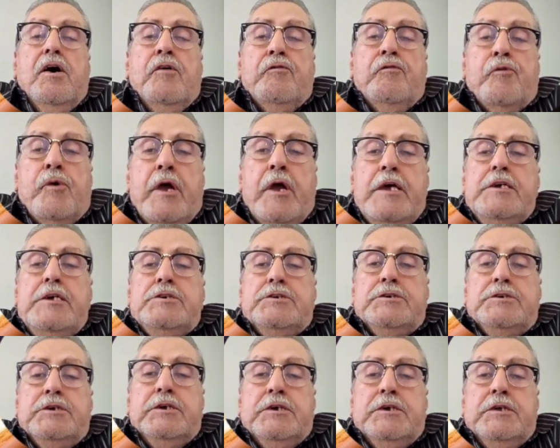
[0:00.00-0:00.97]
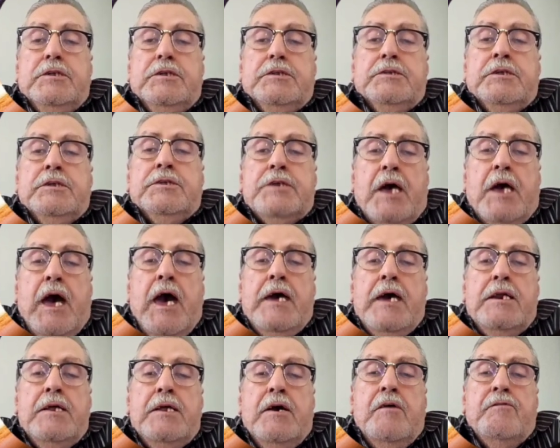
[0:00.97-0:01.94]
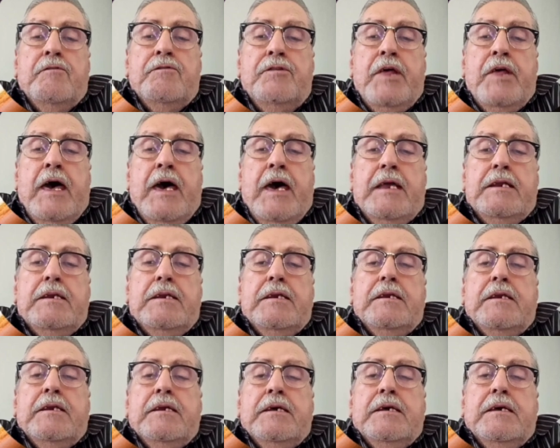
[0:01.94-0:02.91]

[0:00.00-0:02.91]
of raising the tide of that